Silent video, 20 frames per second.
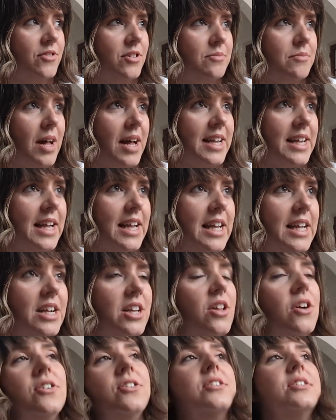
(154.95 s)
from like getting
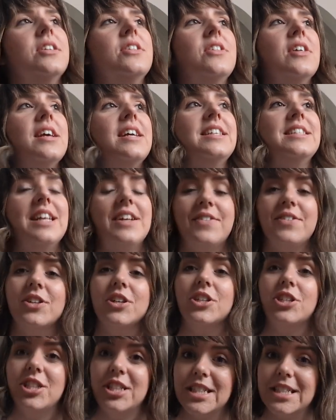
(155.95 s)
clothes and things, even
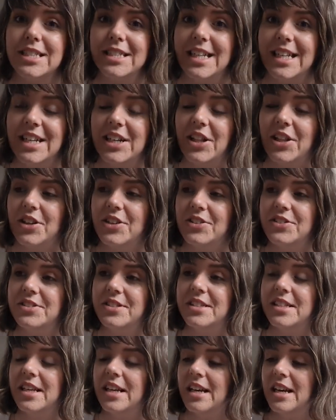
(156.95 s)
though she doesn't need
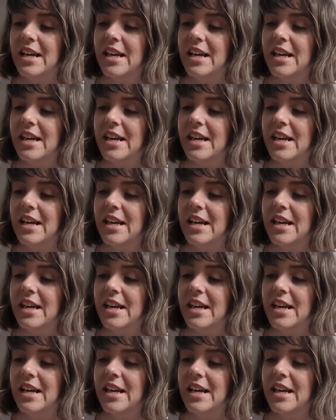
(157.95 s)
clothes,